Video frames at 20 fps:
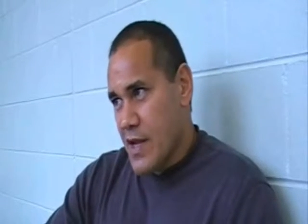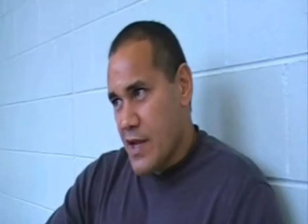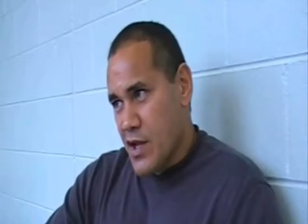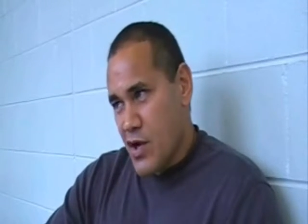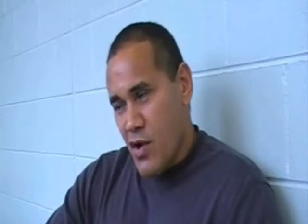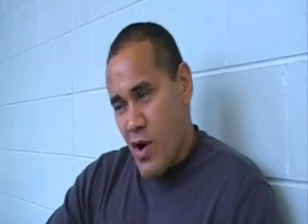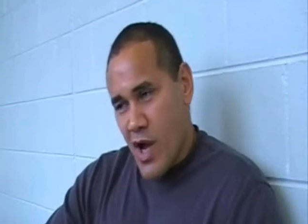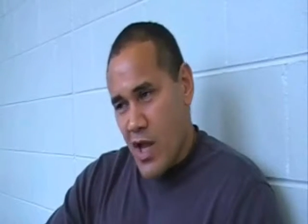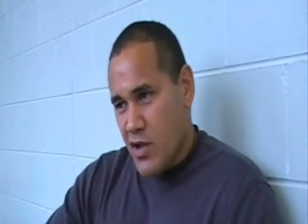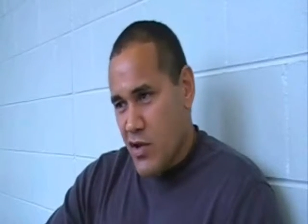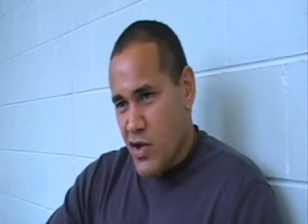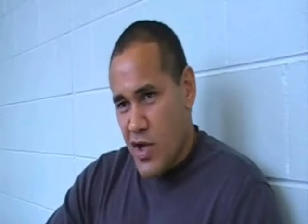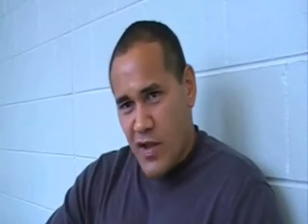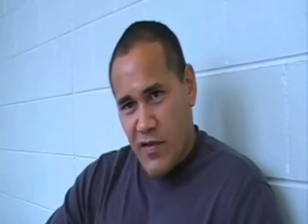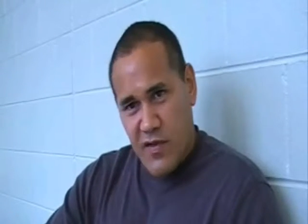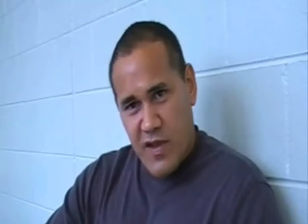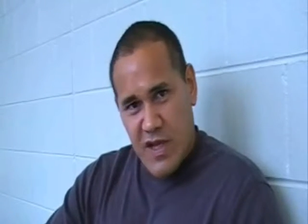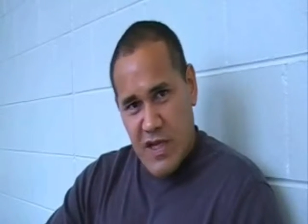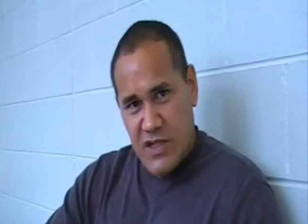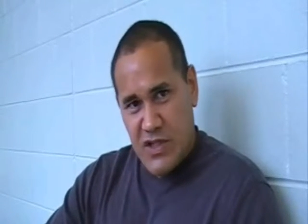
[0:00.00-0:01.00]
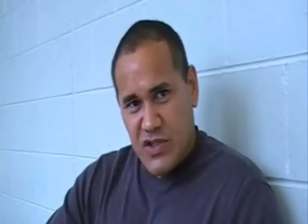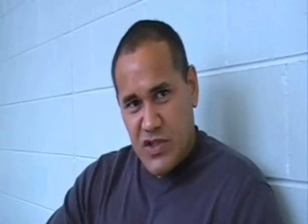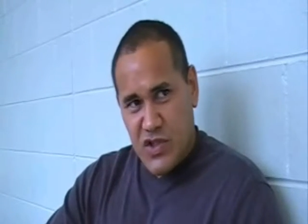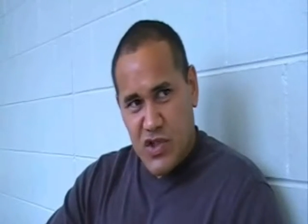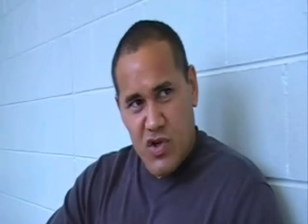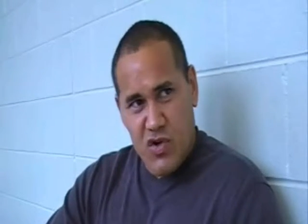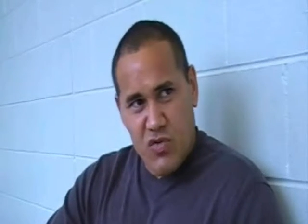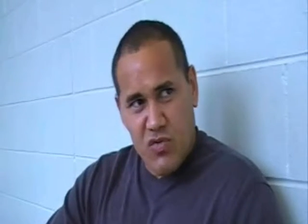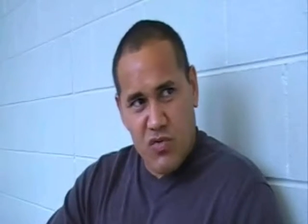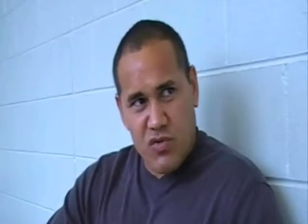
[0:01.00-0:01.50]
you know, I look at things
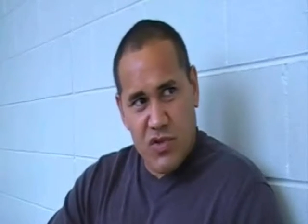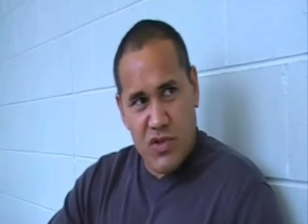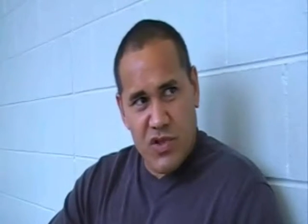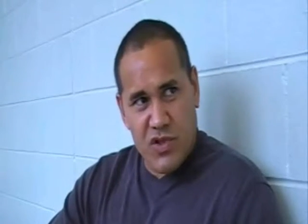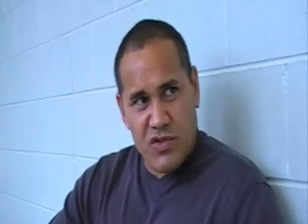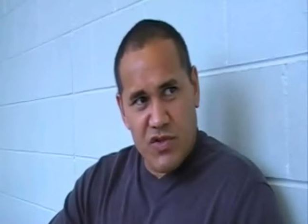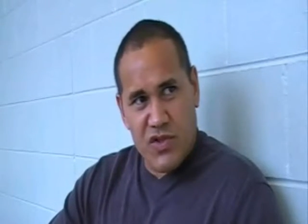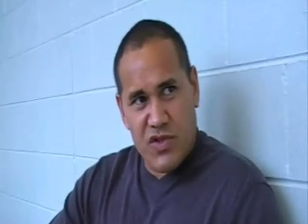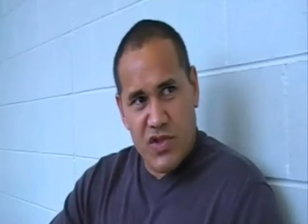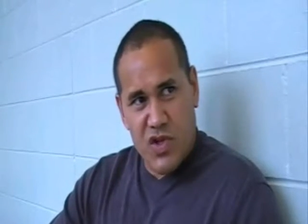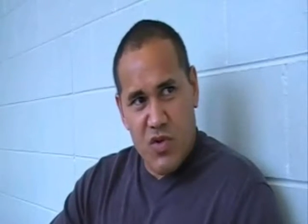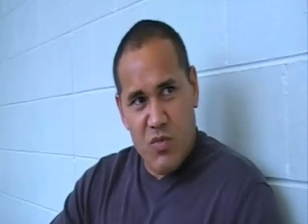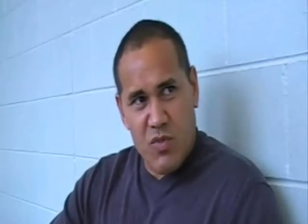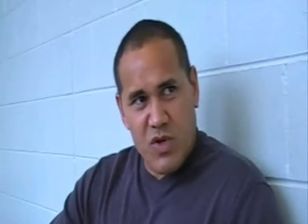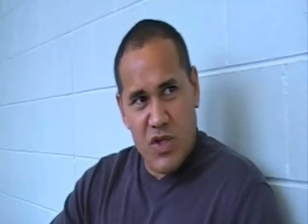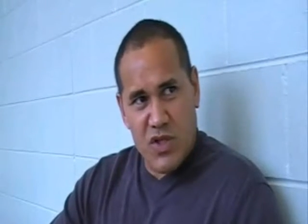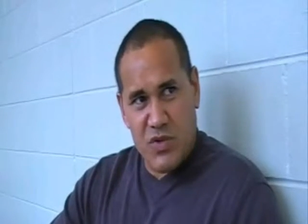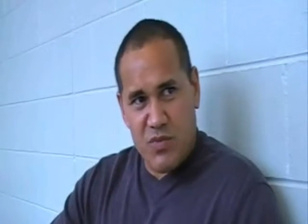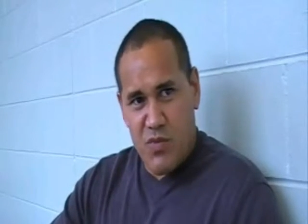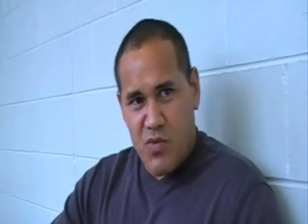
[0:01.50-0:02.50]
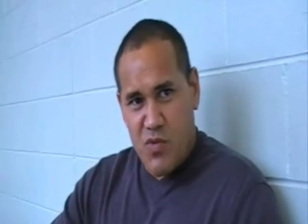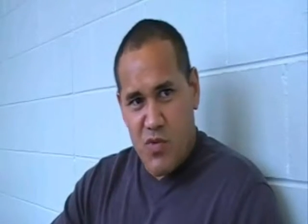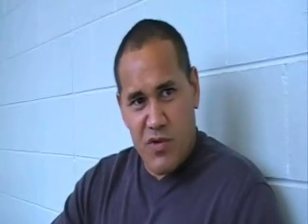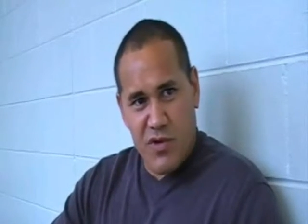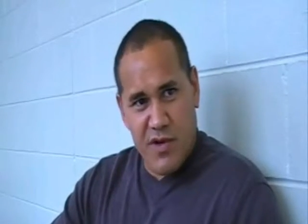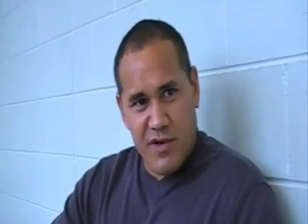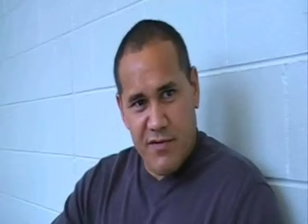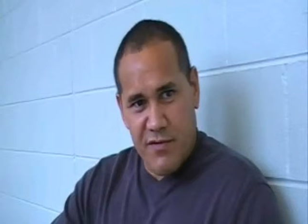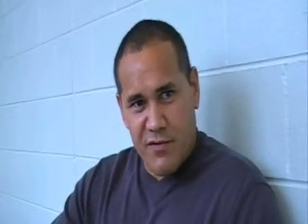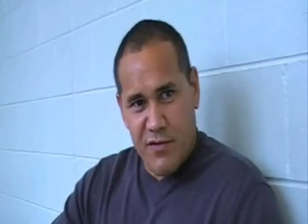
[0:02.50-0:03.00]
so much more
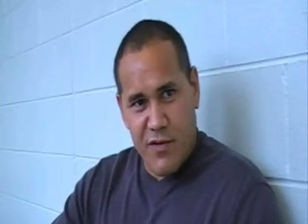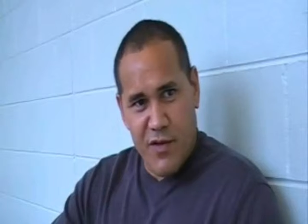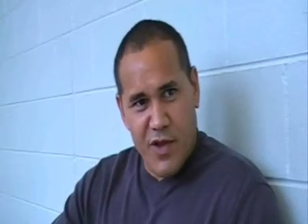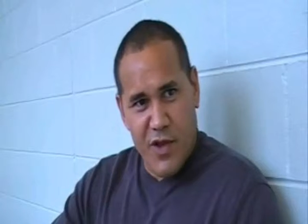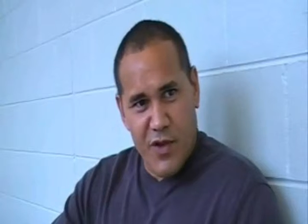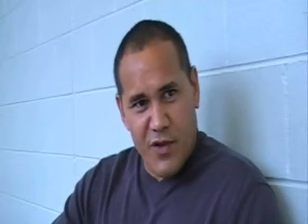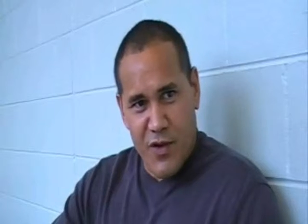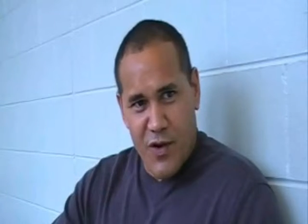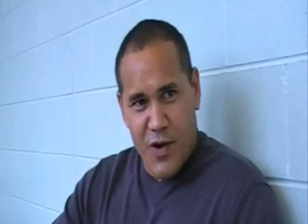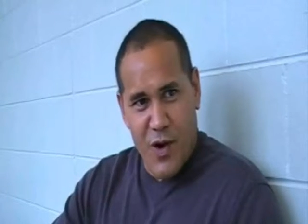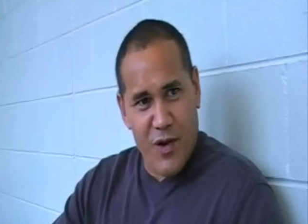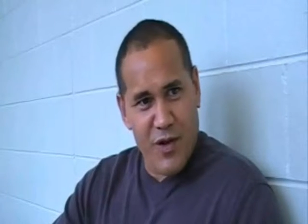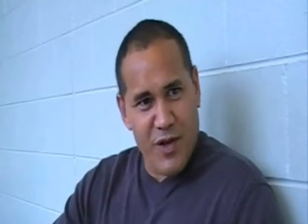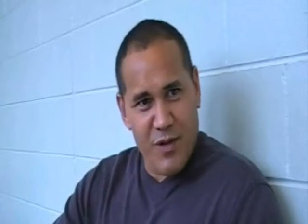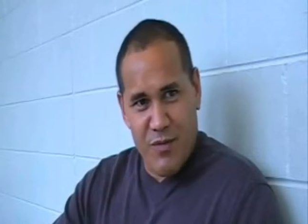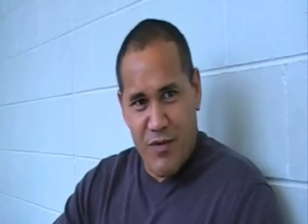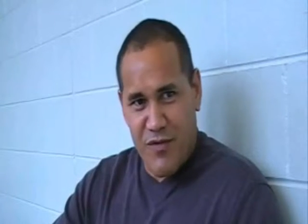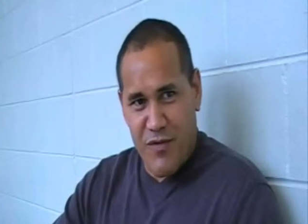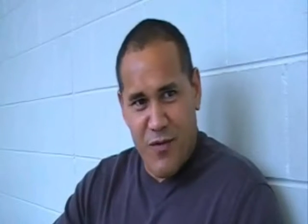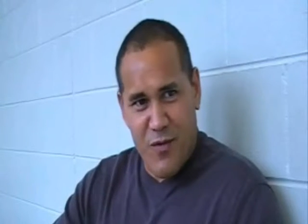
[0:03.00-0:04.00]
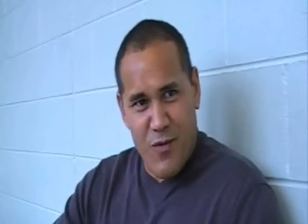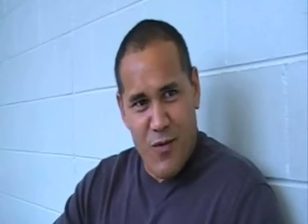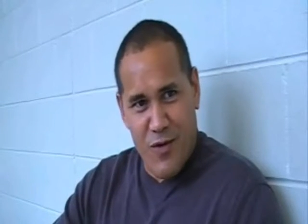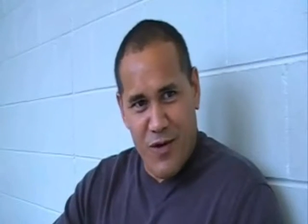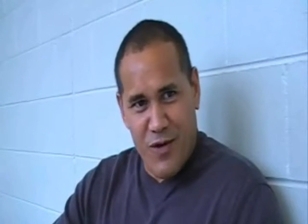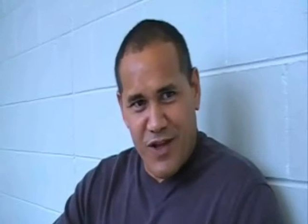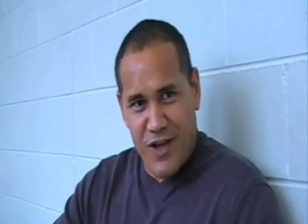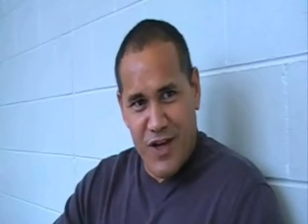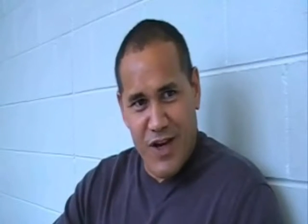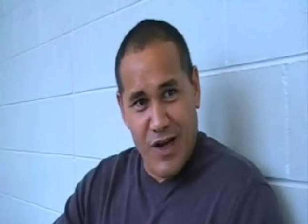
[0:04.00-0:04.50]
differently than I did
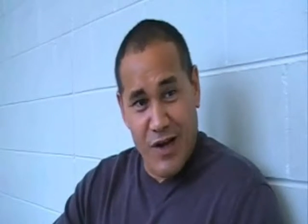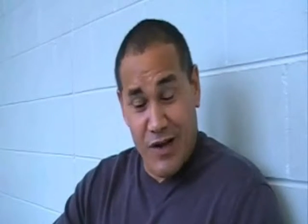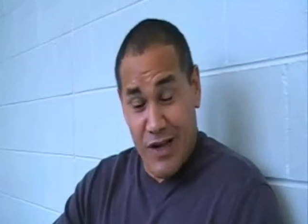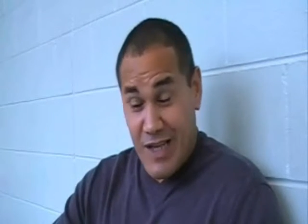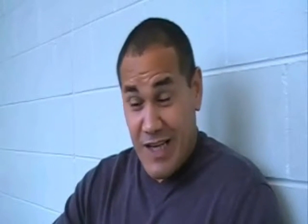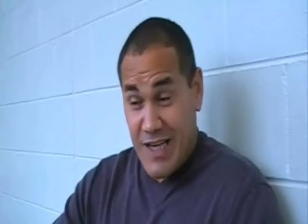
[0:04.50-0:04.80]
before, you know.